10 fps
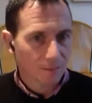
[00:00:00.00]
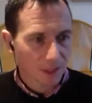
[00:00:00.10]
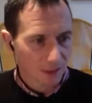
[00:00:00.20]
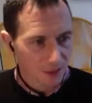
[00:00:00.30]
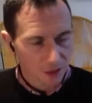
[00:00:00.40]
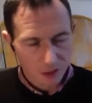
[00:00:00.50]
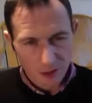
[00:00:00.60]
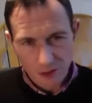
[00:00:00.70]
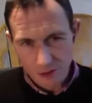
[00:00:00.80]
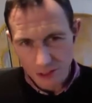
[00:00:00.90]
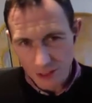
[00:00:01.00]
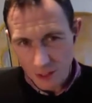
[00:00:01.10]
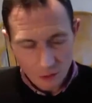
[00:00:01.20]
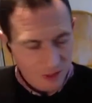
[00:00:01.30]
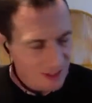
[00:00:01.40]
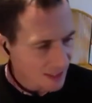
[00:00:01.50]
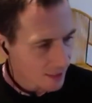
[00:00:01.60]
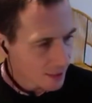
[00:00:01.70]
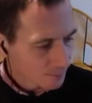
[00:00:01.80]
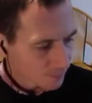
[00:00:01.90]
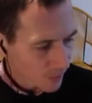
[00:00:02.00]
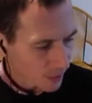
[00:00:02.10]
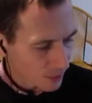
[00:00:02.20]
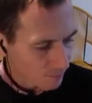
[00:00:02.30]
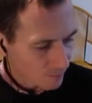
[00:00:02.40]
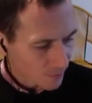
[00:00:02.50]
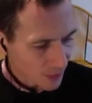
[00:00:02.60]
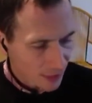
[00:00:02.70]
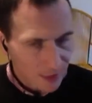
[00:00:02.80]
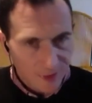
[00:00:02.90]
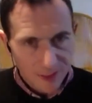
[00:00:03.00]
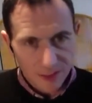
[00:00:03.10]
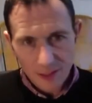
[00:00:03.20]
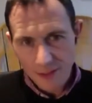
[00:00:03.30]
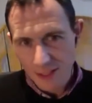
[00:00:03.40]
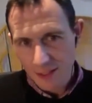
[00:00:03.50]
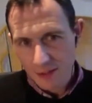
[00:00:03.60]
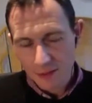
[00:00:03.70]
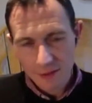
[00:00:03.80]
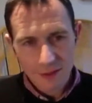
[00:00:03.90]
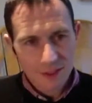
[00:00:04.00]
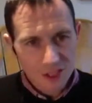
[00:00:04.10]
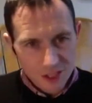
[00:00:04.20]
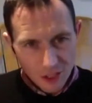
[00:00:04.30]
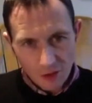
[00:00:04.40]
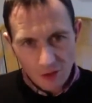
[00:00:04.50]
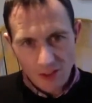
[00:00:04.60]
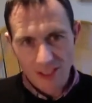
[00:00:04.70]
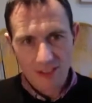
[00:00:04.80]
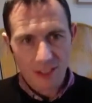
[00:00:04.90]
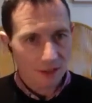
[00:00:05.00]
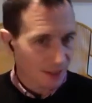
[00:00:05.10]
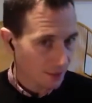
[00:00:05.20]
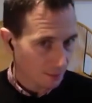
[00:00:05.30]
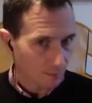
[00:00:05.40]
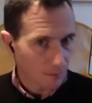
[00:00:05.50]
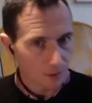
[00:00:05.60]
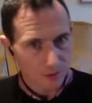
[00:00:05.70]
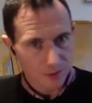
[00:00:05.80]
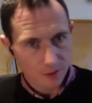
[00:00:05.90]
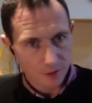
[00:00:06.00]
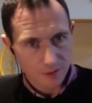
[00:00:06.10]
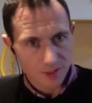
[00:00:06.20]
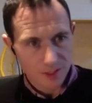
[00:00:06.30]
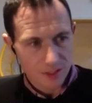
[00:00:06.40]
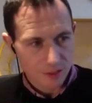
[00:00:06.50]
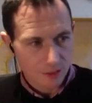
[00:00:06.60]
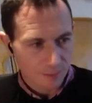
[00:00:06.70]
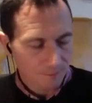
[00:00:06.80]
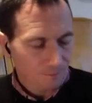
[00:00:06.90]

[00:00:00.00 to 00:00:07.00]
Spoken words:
introductory content, and then starting to guide them onto this trip.